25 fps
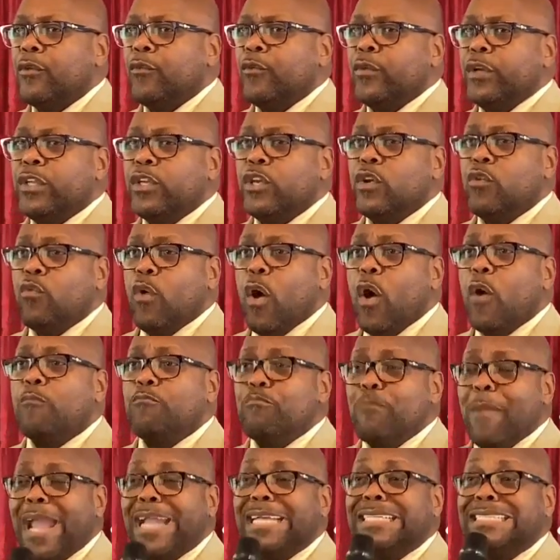when you
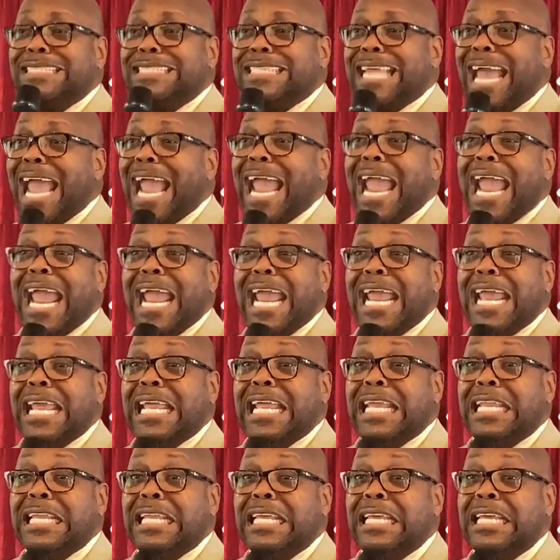won't
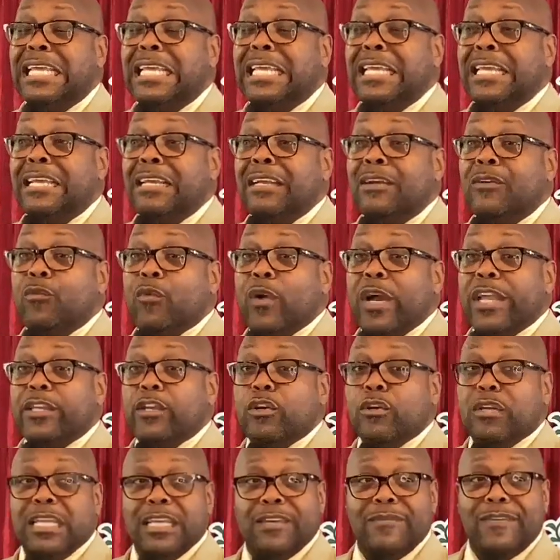maintain where
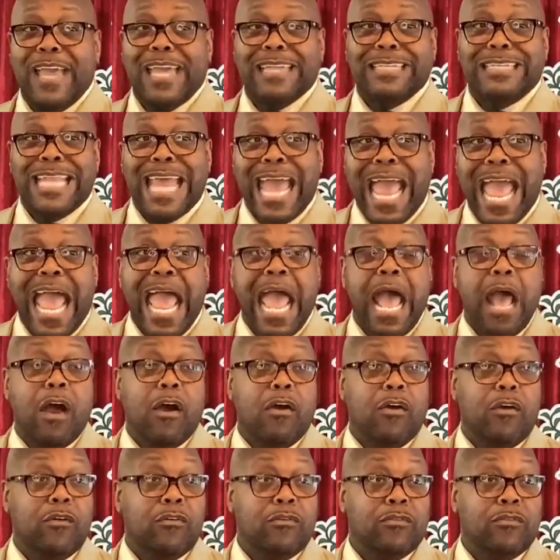you live at now.